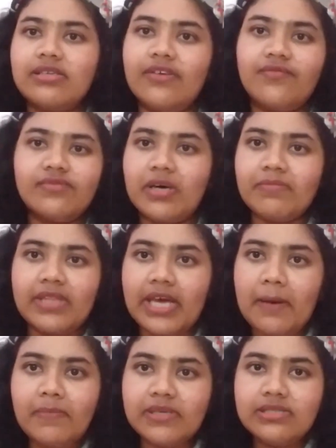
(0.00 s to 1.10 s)
if something
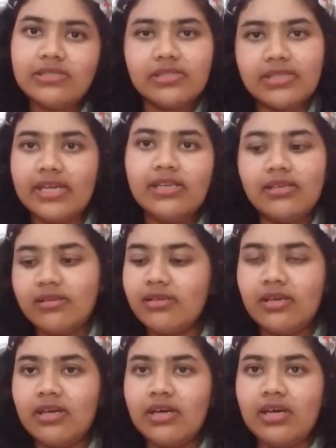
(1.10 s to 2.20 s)
happens, then
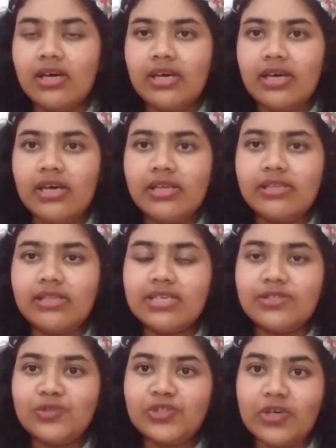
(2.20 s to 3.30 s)
there's
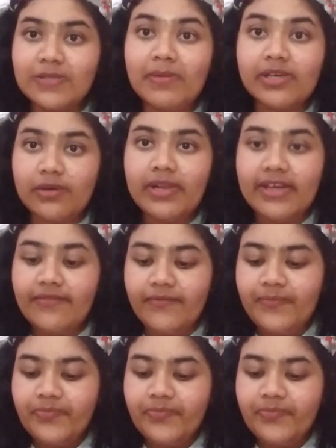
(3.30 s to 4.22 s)
no choice but to leave.